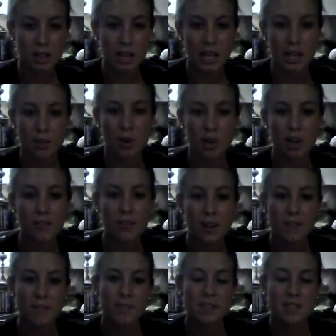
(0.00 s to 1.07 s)
In order for
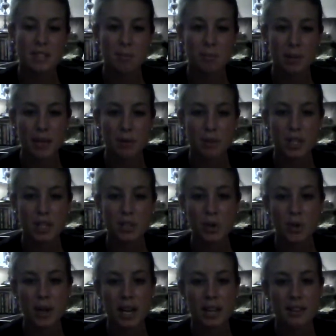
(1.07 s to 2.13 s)
infants to play with the
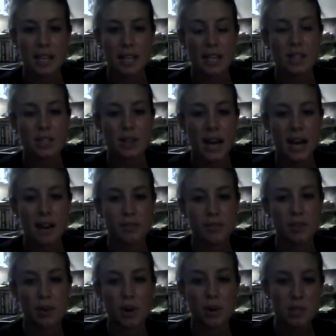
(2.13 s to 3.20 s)
toy, they need to have
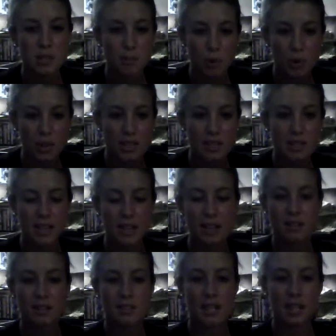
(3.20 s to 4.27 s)
gross motor
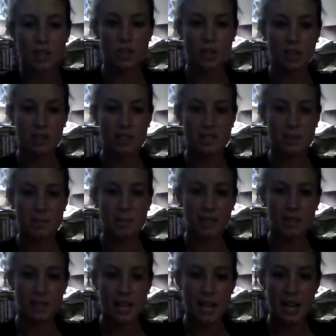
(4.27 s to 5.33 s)
skills in trunk
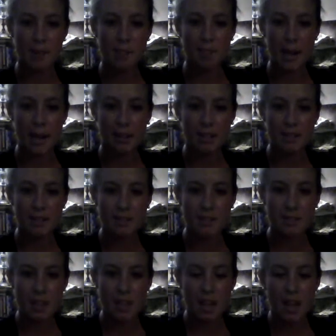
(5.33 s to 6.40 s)
stability and balance,
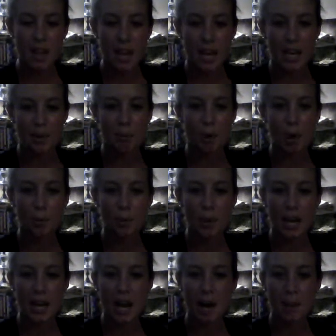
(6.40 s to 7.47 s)
and
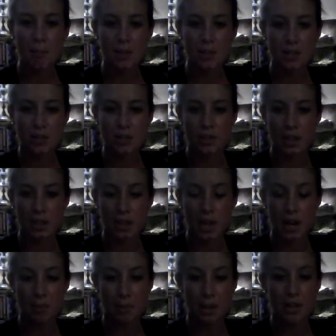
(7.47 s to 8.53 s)
appropriate upper
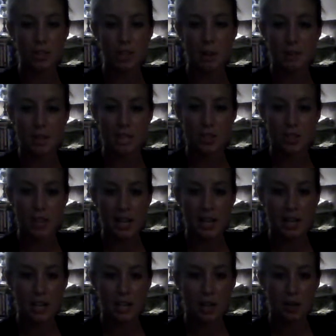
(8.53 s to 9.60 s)
extremity strength
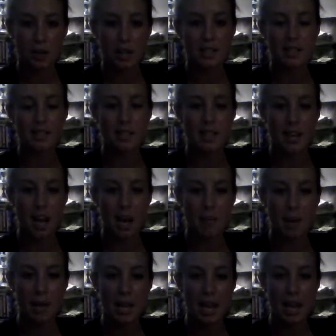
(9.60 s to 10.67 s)
in order to sit up
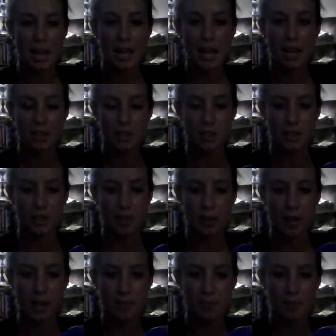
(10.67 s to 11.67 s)
and handle the toy.